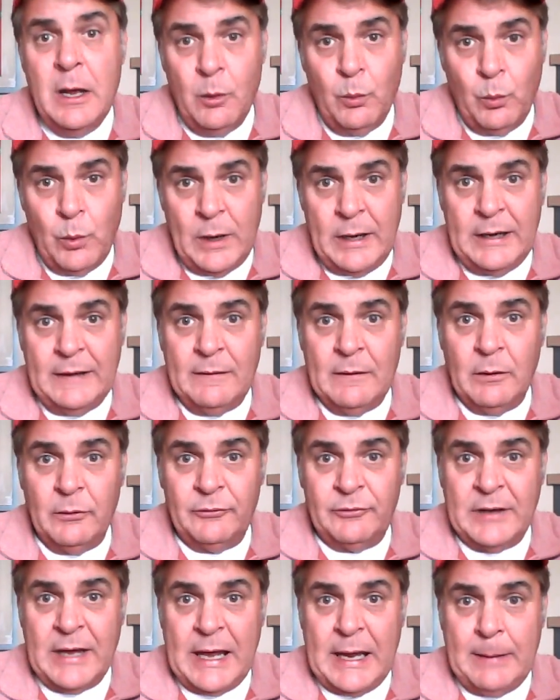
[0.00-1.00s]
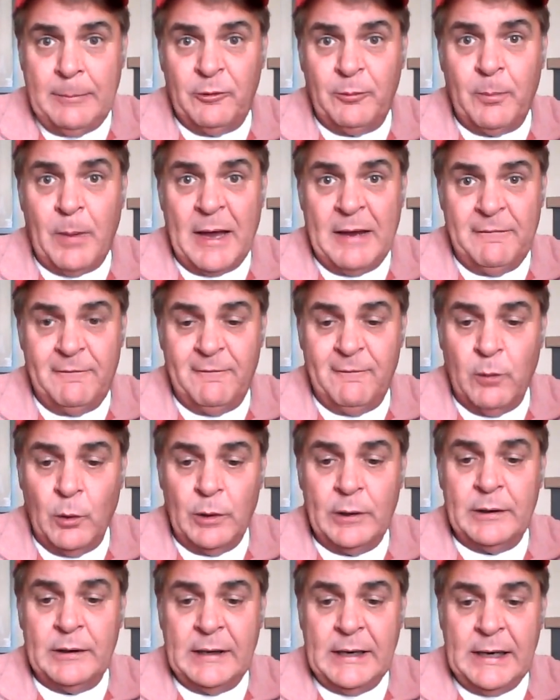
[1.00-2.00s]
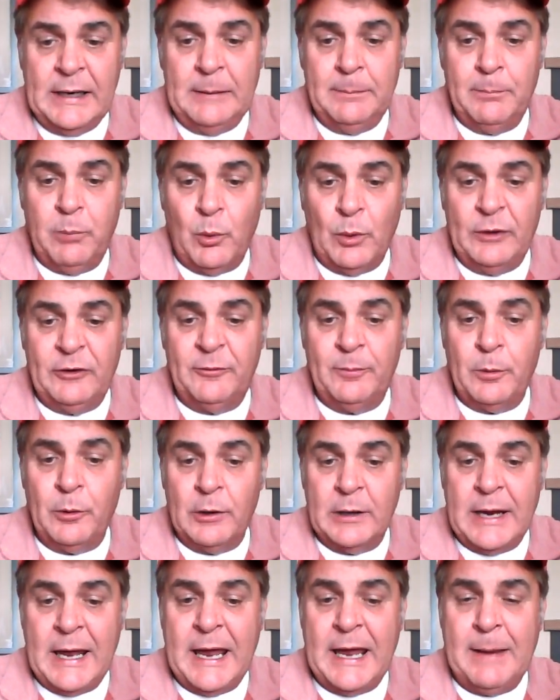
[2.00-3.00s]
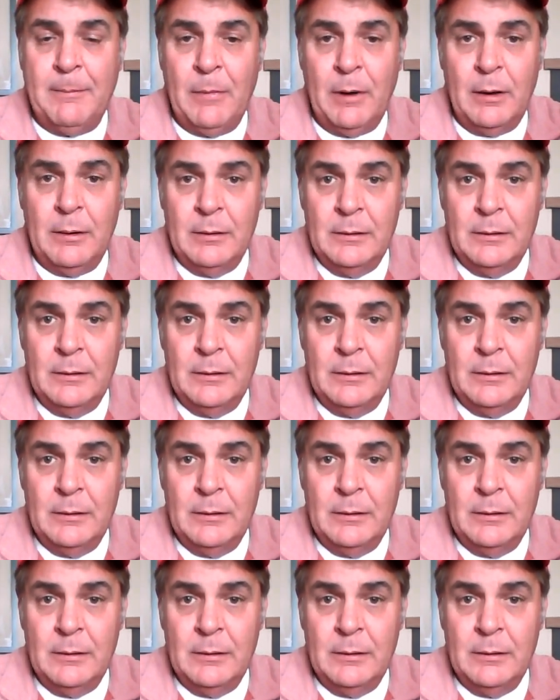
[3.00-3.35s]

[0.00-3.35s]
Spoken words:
winning those games by 14 points per game,